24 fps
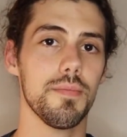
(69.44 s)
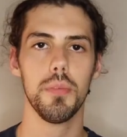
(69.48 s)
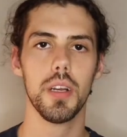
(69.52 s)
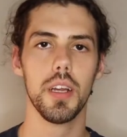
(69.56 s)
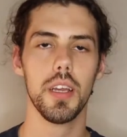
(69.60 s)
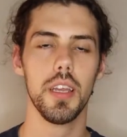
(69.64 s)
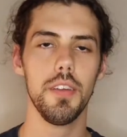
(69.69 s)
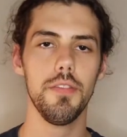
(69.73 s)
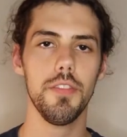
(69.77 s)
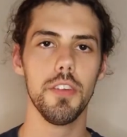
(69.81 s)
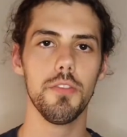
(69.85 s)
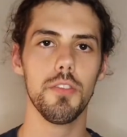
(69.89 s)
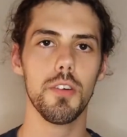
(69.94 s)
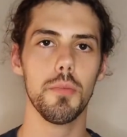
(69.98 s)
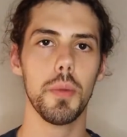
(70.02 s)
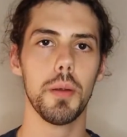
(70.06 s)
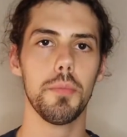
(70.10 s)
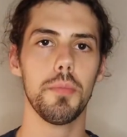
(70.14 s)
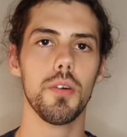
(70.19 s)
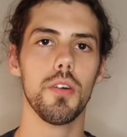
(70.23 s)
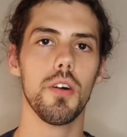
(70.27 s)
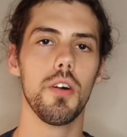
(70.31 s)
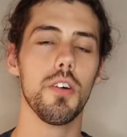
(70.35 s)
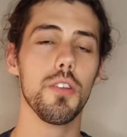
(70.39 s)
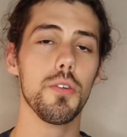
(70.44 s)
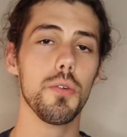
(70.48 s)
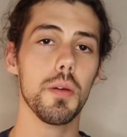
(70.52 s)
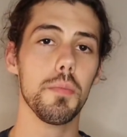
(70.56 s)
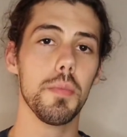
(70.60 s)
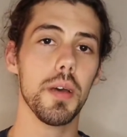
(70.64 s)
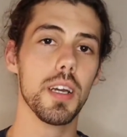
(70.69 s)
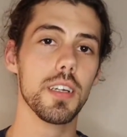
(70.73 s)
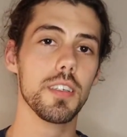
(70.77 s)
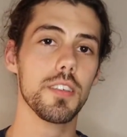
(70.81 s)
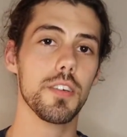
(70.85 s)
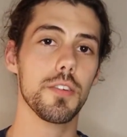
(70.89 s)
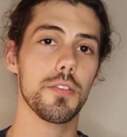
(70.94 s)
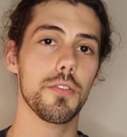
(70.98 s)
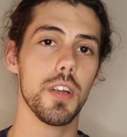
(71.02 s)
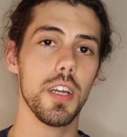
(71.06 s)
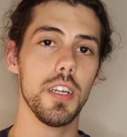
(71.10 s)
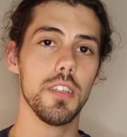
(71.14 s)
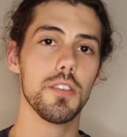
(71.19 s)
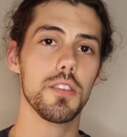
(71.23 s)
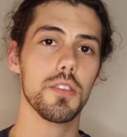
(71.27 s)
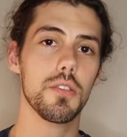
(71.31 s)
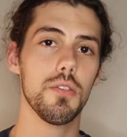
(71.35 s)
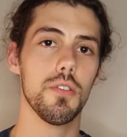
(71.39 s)
But I even remember all the way back to
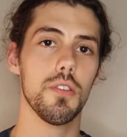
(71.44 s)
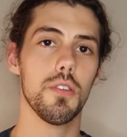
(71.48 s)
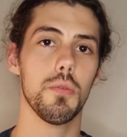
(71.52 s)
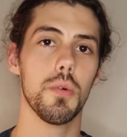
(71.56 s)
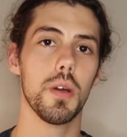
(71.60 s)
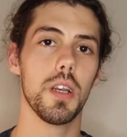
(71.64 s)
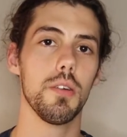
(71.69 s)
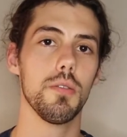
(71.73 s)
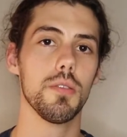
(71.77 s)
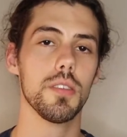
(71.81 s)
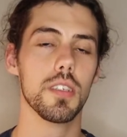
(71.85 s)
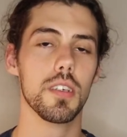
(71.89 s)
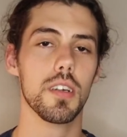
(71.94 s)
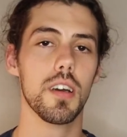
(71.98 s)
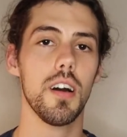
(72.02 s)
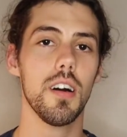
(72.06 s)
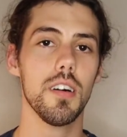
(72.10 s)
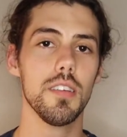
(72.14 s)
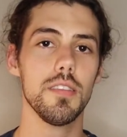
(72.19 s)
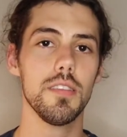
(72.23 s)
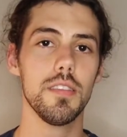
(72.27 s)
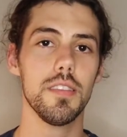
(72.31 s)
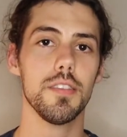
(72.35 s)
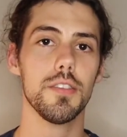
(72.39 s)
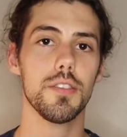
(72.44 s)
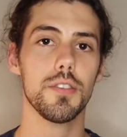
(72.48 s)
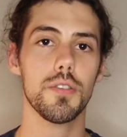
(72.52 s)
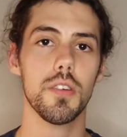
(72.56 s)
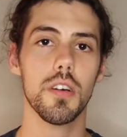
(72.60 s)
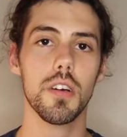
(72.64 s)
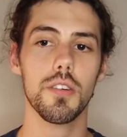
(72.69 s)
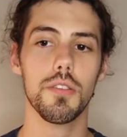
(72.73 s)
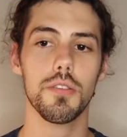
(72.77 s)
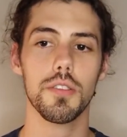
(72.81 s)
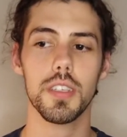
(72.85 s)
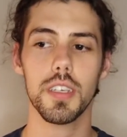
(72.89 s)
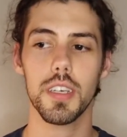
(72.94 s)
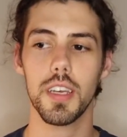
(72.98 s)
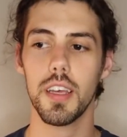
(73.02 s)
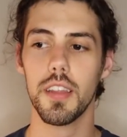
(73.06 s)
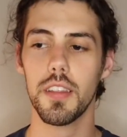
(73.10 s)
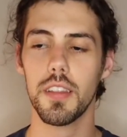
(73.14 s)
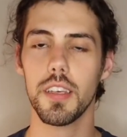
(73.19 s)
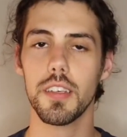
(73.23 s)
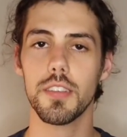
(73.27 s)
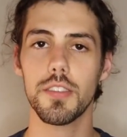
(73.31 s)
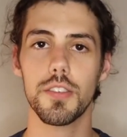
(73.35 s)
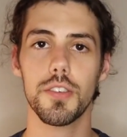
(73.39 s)
grade school when it was a constant struggle to get
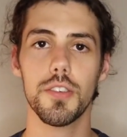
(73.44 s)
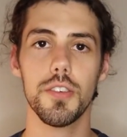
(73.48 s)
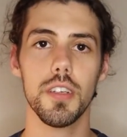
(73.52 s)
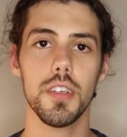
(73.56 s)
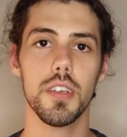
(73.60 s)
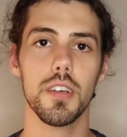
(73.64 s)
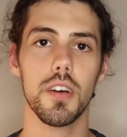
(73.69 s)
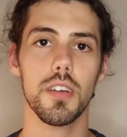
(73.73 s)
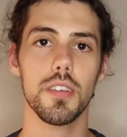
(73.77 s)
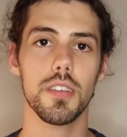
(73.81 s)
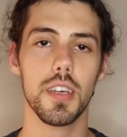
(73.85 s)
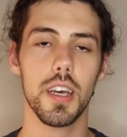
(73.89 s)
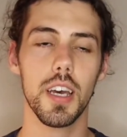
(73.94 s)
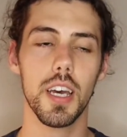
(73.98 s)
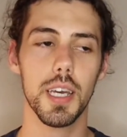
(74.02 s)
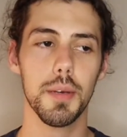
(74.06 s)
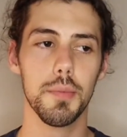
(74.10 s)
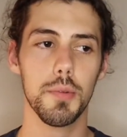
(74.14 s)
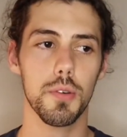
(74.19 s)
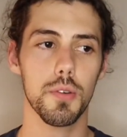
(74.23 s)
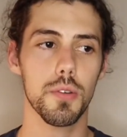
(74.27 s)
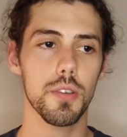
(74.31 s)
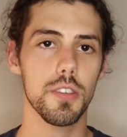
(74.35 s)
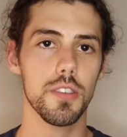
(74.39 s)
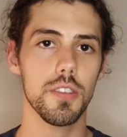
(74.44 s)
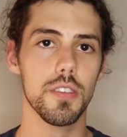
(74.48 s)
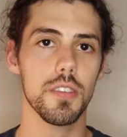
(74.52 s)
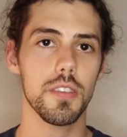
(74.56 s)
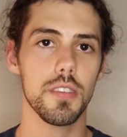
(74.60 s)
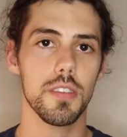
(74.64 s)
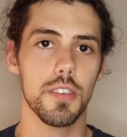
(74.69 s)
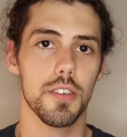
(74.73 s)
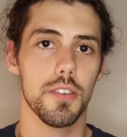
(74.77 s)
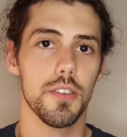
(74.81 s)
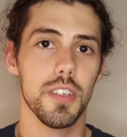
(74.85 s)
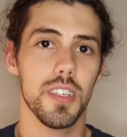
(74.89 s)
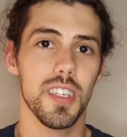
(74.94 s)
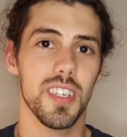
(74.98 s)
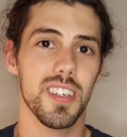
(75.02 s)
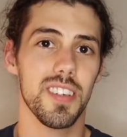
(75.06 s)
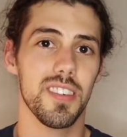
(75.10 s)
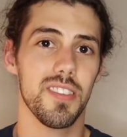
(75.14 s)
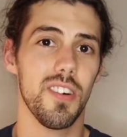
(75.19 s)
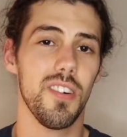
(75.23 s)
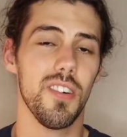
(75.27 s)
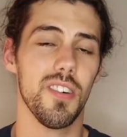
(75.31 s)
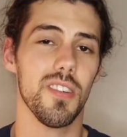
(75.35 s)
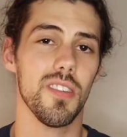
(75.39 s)
things turned in on time or just turned in at
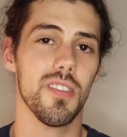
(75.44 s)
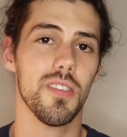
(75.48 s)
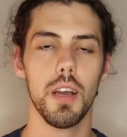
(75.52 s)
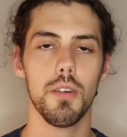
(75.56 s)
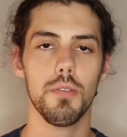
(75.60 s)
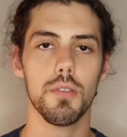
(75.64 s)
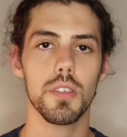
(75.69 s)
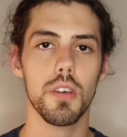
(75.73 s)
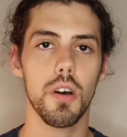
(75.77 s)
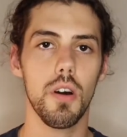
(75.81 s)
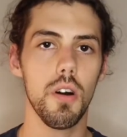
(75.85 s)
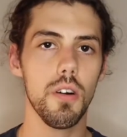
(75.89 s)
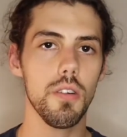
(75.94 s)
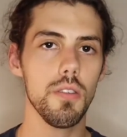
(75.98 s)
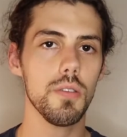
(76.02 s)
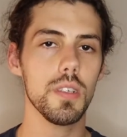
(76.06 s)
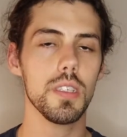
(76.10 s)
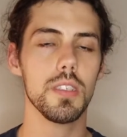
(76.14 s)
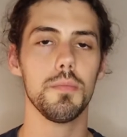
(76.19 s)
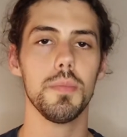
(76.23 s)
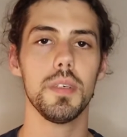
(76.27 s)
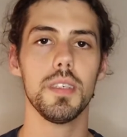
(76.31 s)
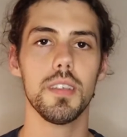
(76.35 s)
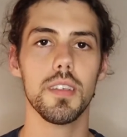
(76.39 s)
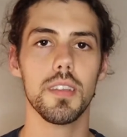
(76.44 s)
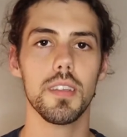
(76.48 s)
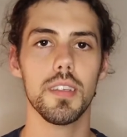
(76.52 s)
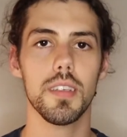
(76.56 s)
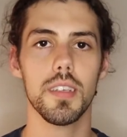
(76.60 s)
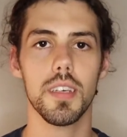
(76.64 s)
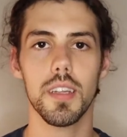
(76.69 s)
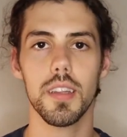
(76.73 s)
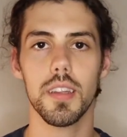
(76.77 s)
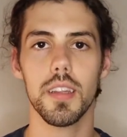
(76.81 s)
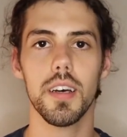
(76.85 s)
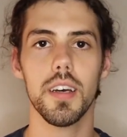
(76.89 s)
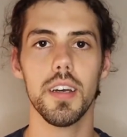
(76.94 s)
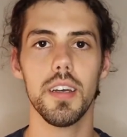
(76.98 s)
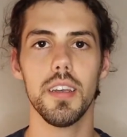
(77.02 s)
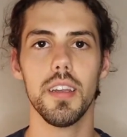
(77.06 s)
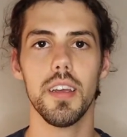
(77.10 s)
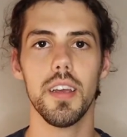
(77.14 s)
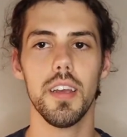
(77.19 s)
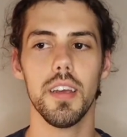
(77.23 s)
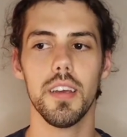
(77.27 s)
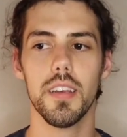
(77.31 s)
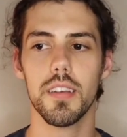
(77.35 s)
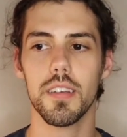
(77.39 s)
all. I was always missing the deadline,
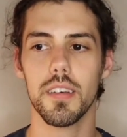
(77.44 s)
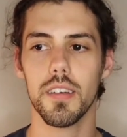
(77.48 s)
and